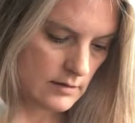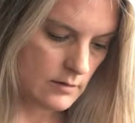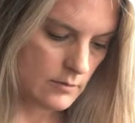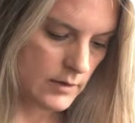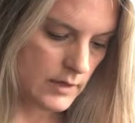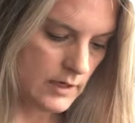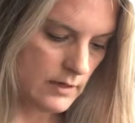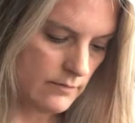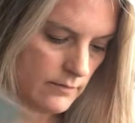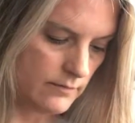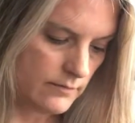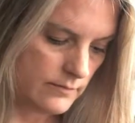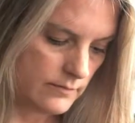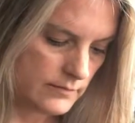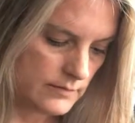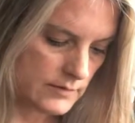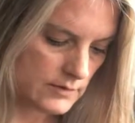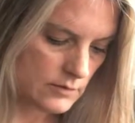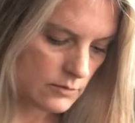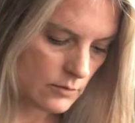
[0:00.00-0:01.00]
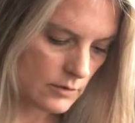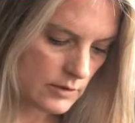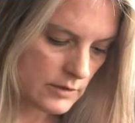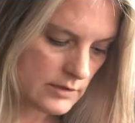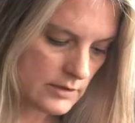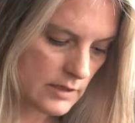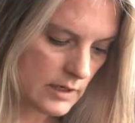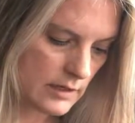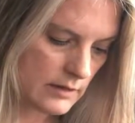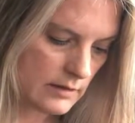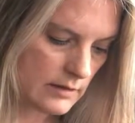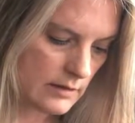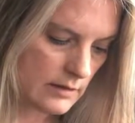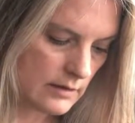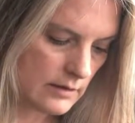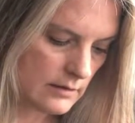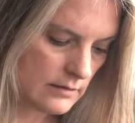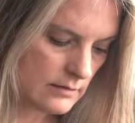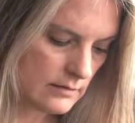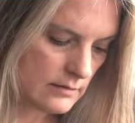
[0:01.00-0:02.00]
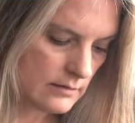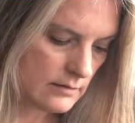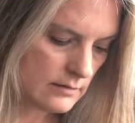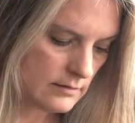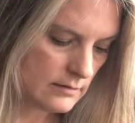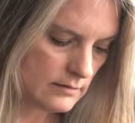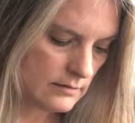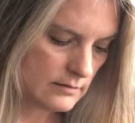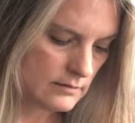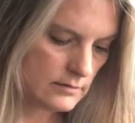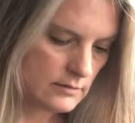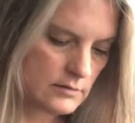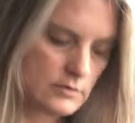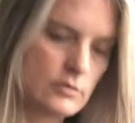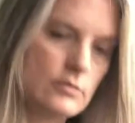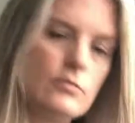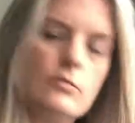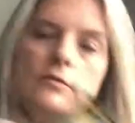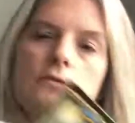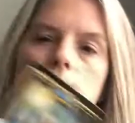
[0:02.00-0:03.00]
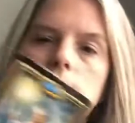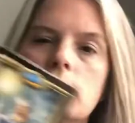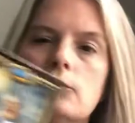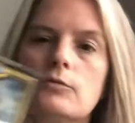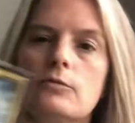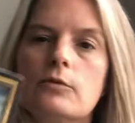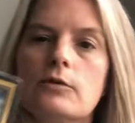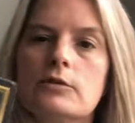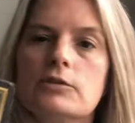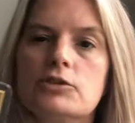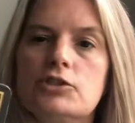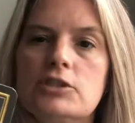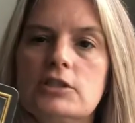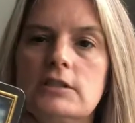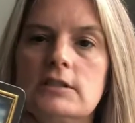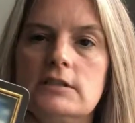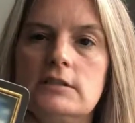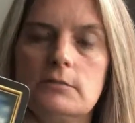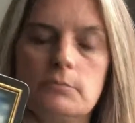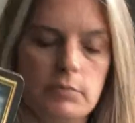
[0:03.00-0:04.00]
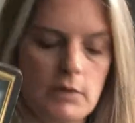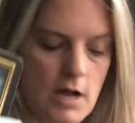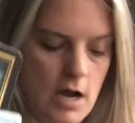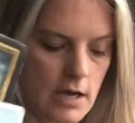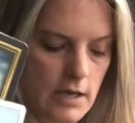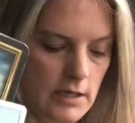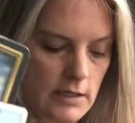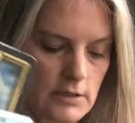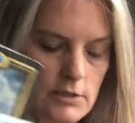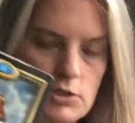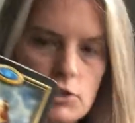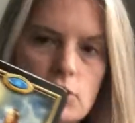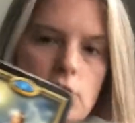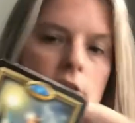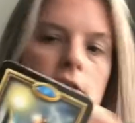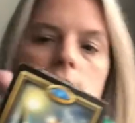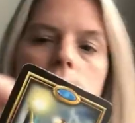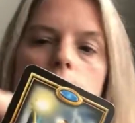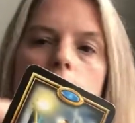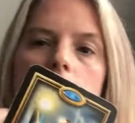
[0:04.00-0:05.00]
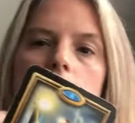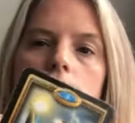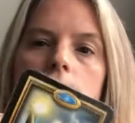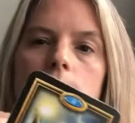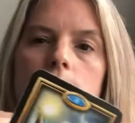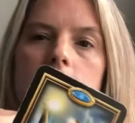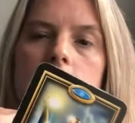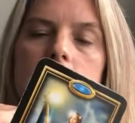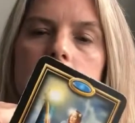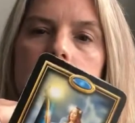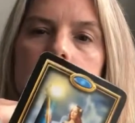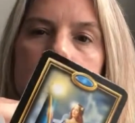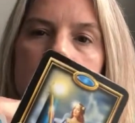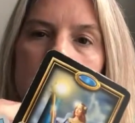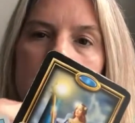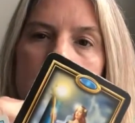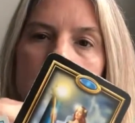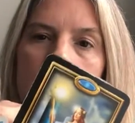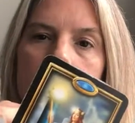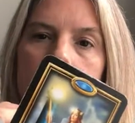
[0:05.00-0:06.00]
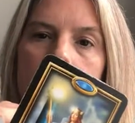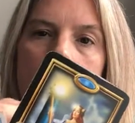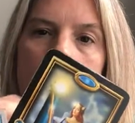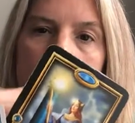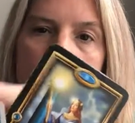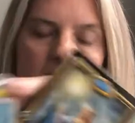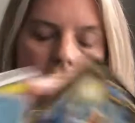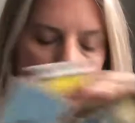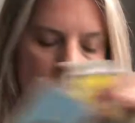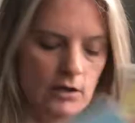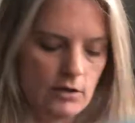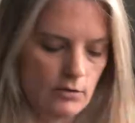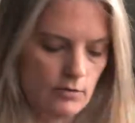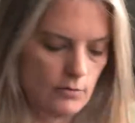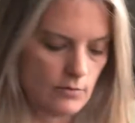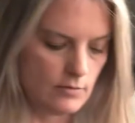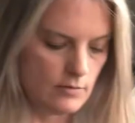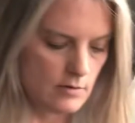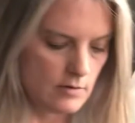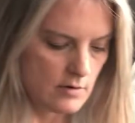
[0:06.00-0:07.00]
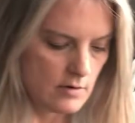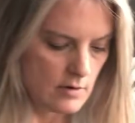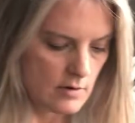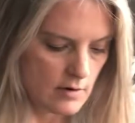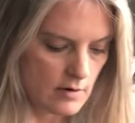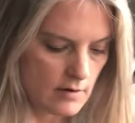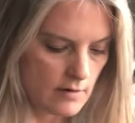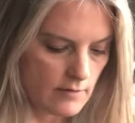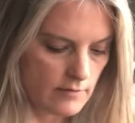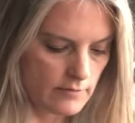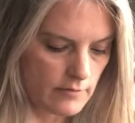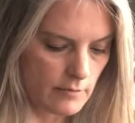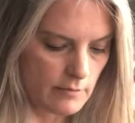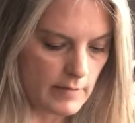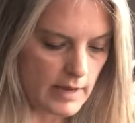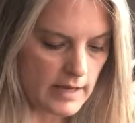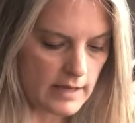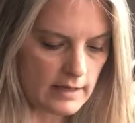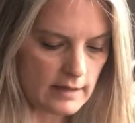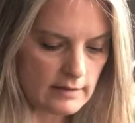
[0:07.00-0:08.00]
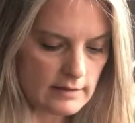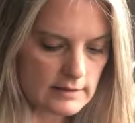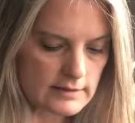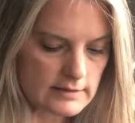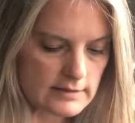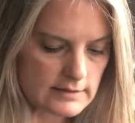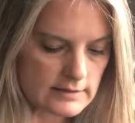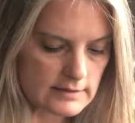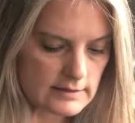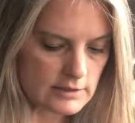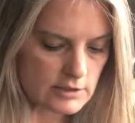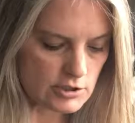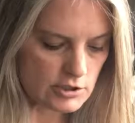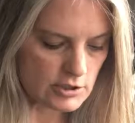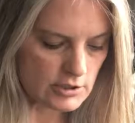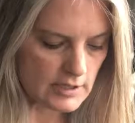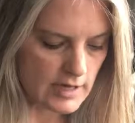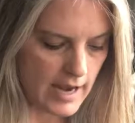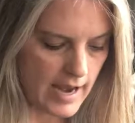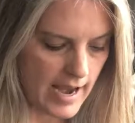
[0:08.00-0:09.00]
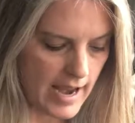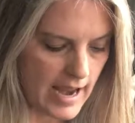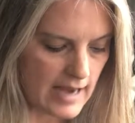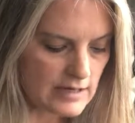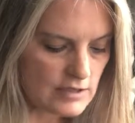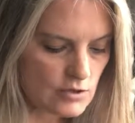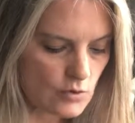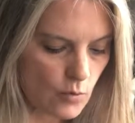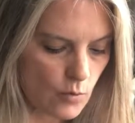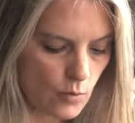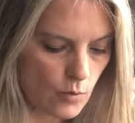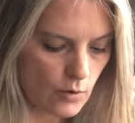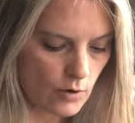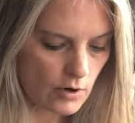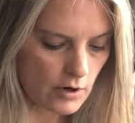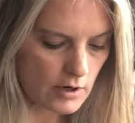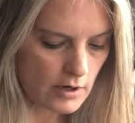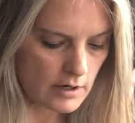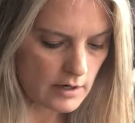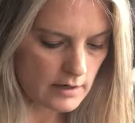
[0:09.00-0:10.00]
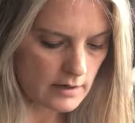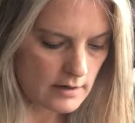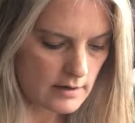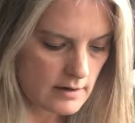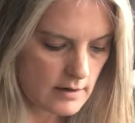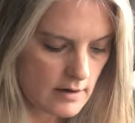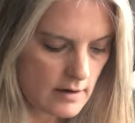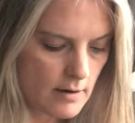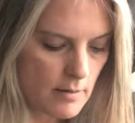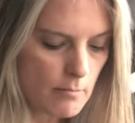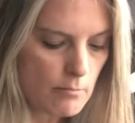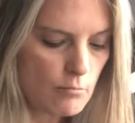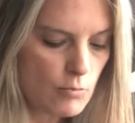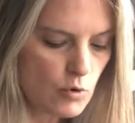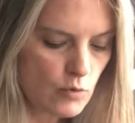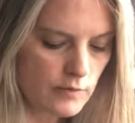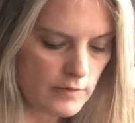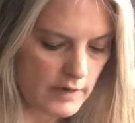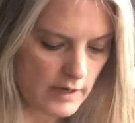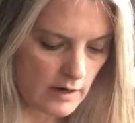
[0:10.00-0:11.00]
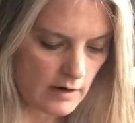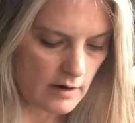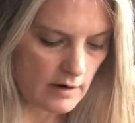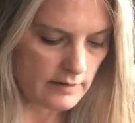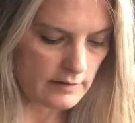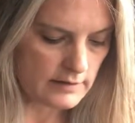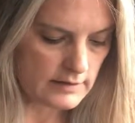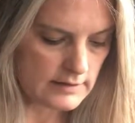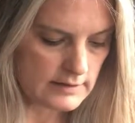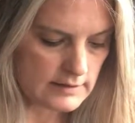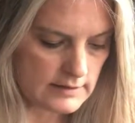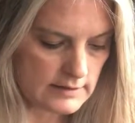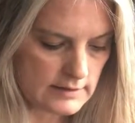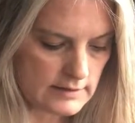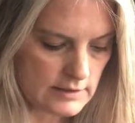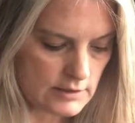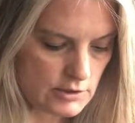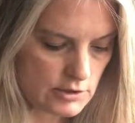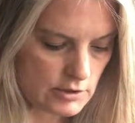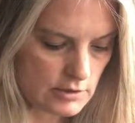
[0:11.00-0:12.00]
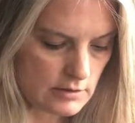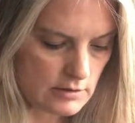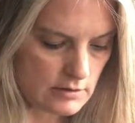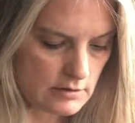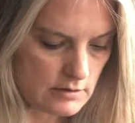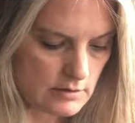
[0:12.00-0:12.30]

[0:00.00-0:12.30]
Queen of Swords got the Two of Swords. She's the blockage. She's one of the reasons she's been blocking you for making this decision and or moving on this decision.